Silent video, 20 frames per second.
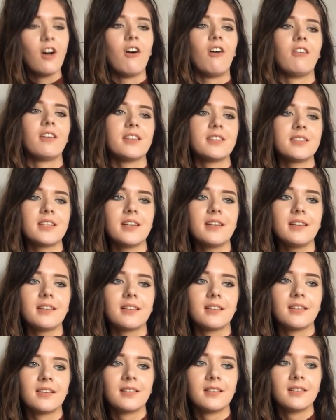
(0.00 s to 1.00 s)
Honestly,
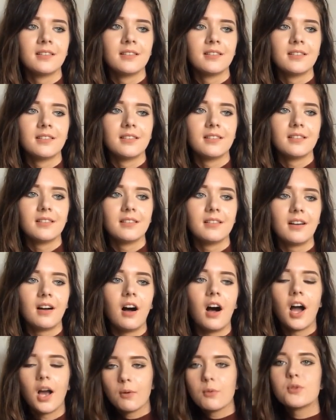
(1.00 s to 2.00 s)

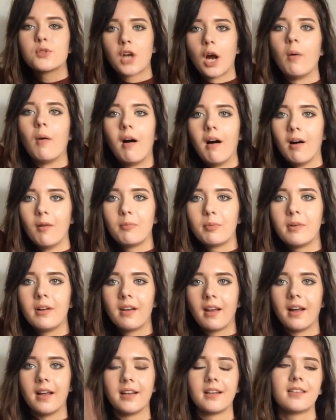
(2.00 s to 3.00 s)
I would go up,
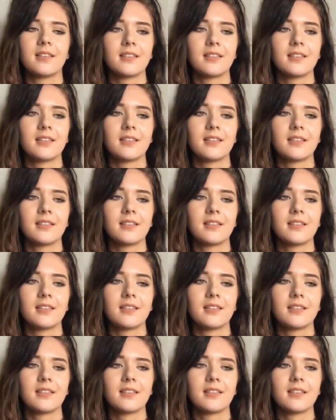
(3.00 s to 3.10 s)
like.